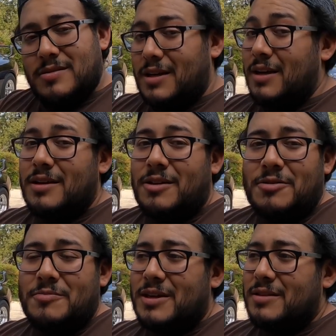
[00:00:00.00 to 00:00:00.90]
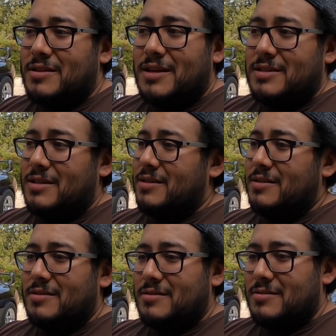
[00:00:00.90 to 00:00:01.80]
sayonara, man. That's it.
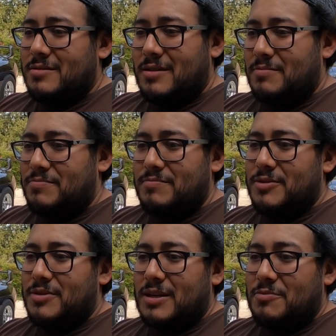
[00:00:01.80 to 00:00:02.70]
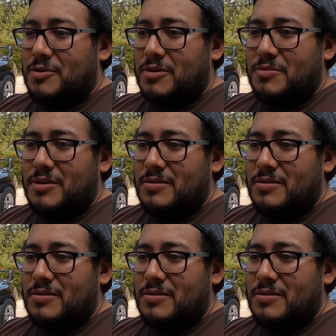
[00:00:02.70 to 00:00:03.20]
That would